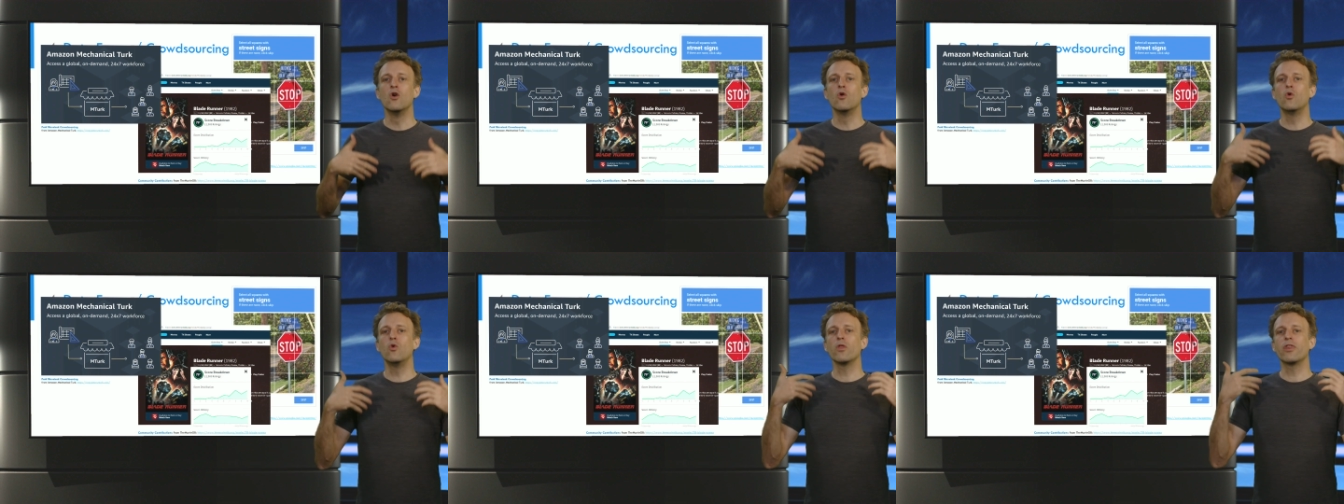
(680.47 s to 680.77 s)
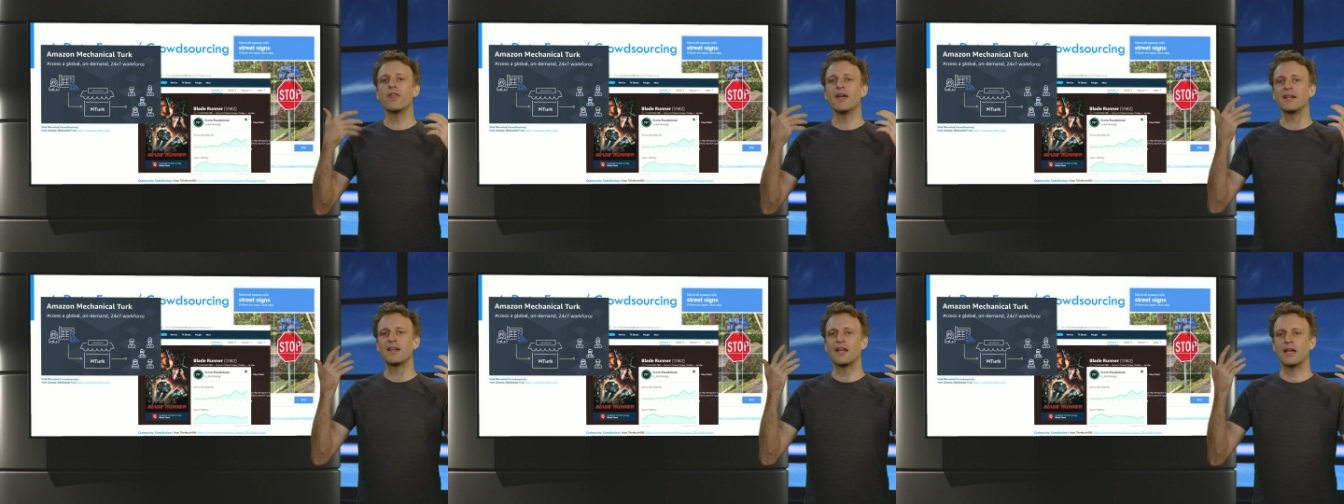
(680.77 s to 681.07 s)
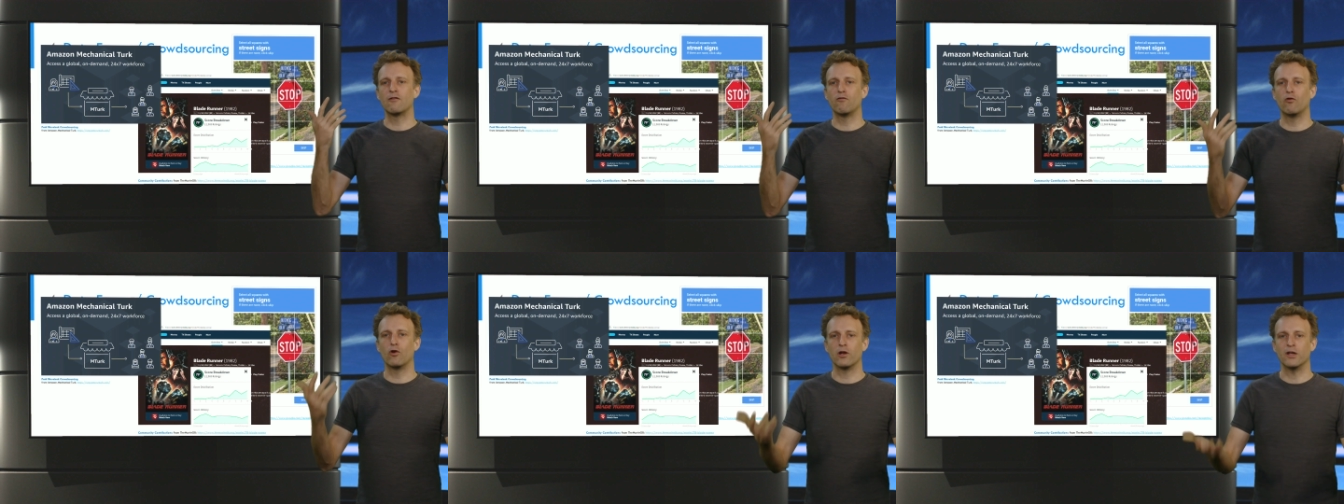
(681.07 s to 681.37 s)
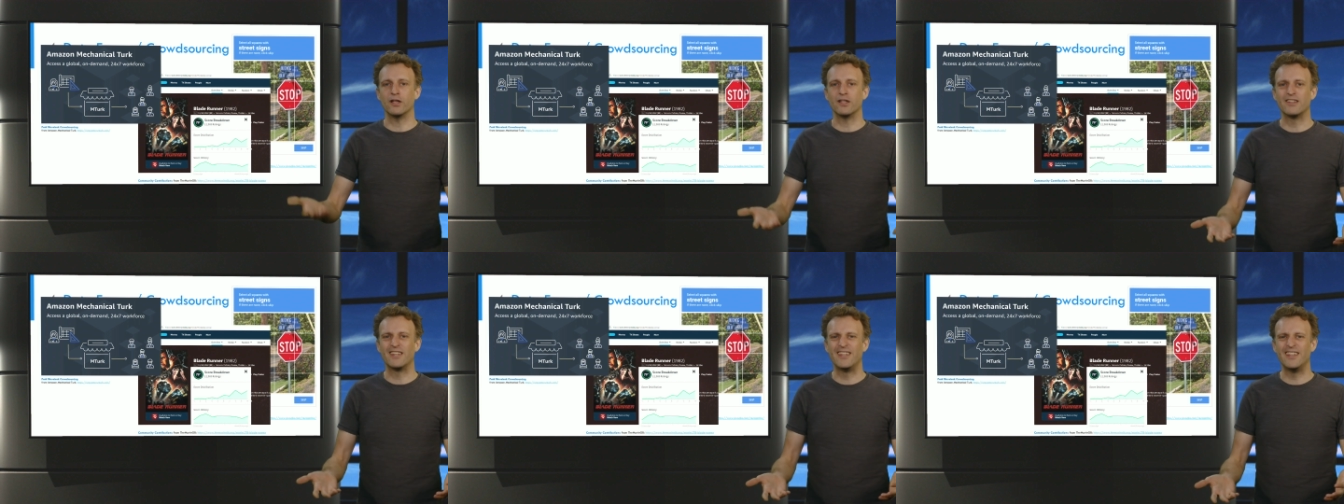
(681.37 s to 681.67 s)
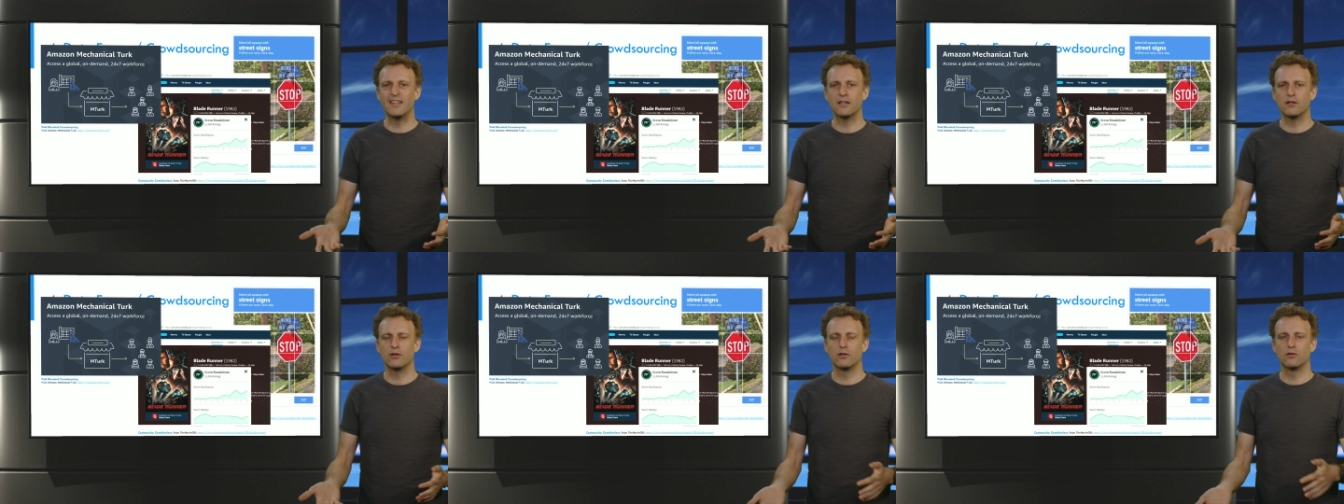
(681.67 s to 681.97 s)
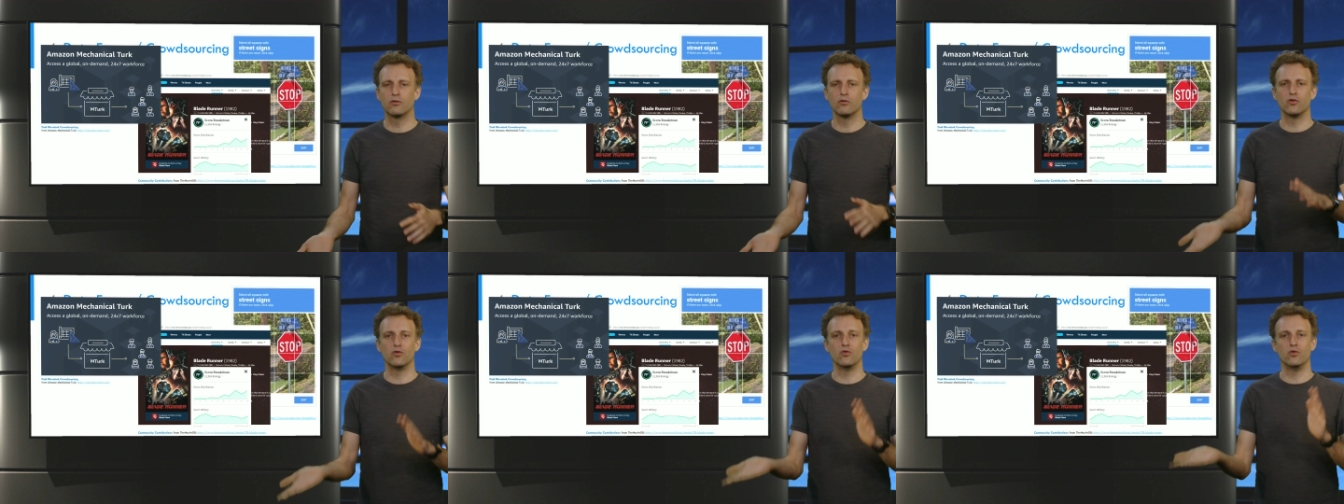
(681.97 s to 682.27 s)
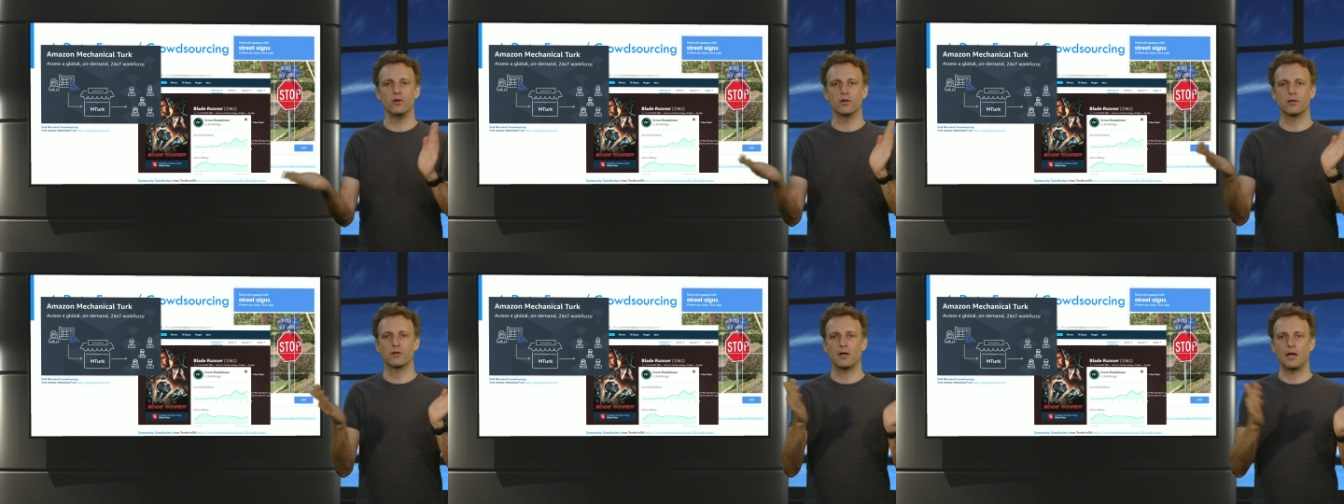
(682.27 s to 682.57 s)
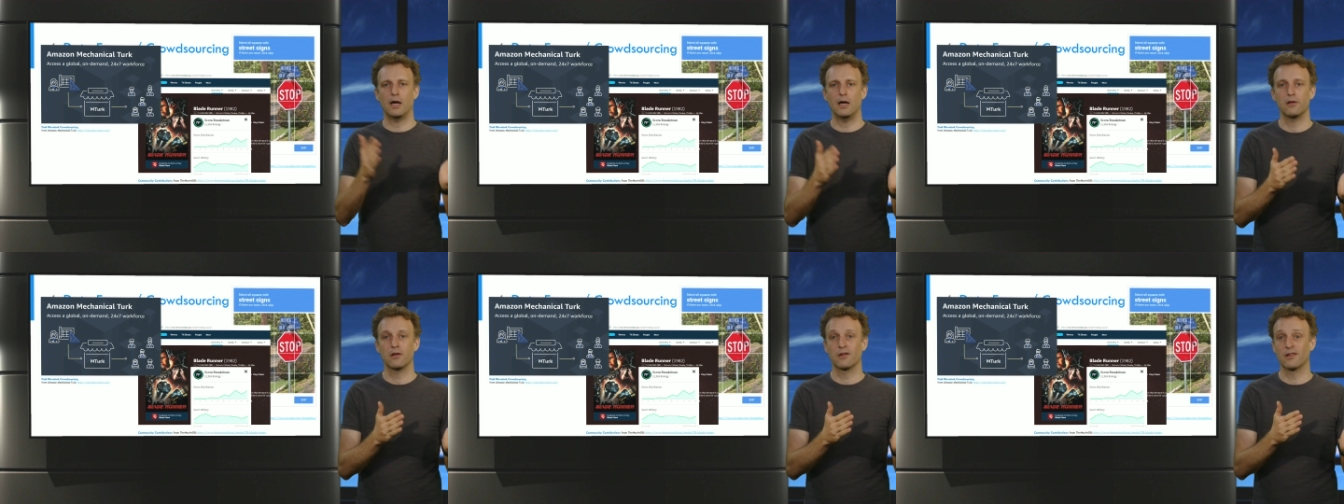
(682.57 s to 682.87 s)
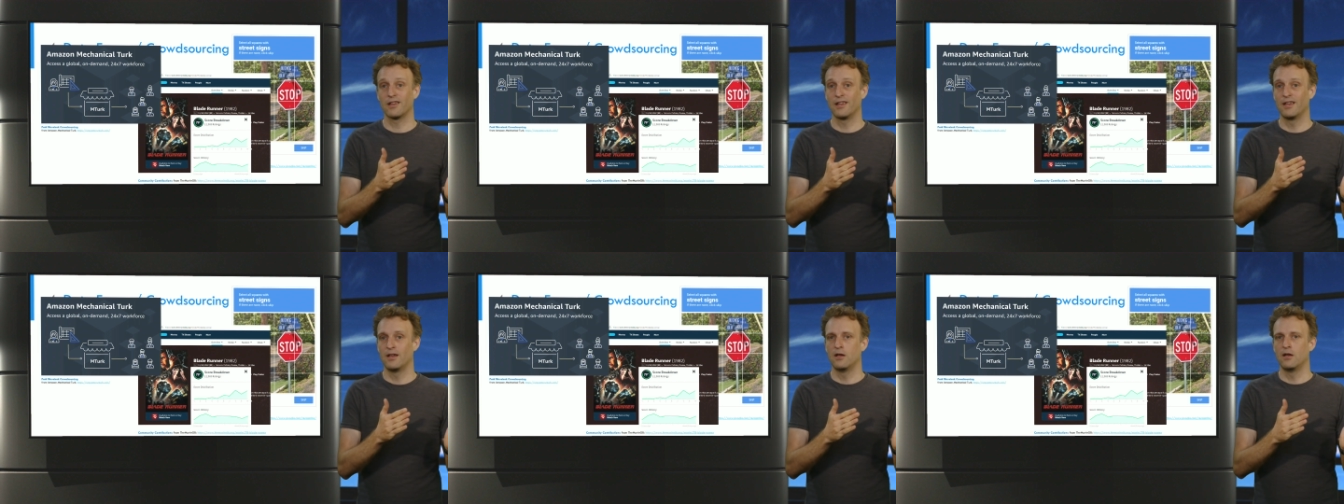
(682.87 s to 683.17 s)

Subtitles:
who then can volunteer to do your task,